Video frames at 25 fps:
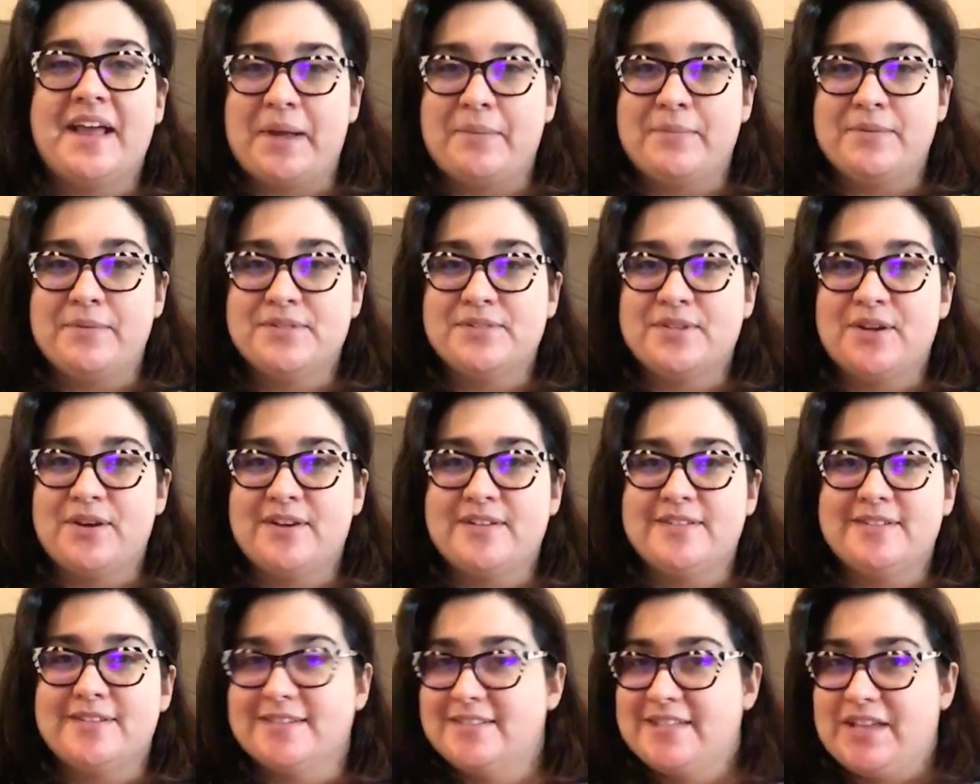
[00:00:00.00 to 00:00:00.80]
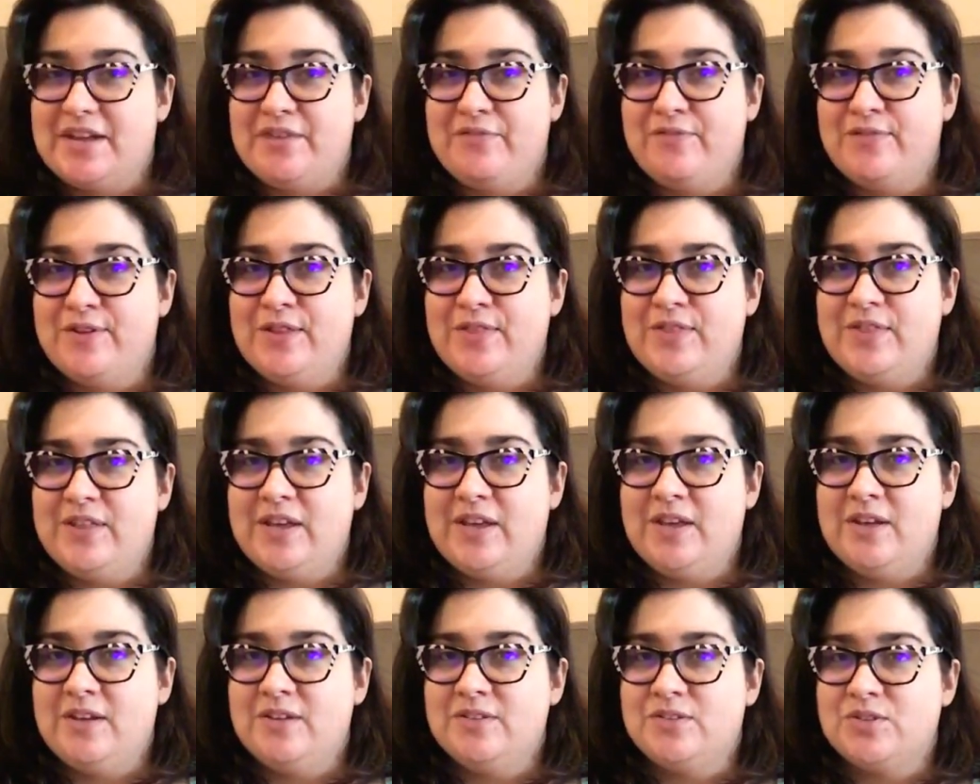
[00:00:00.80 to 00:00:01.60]
Amazon does
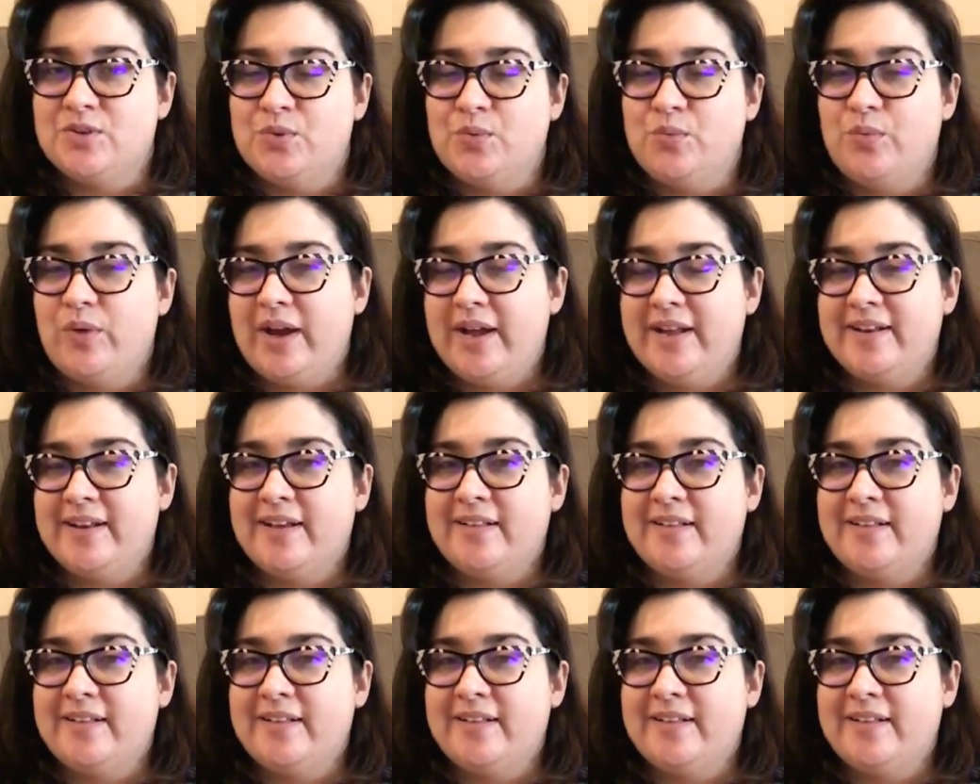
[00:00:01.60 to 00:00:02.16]
everything, so why didn't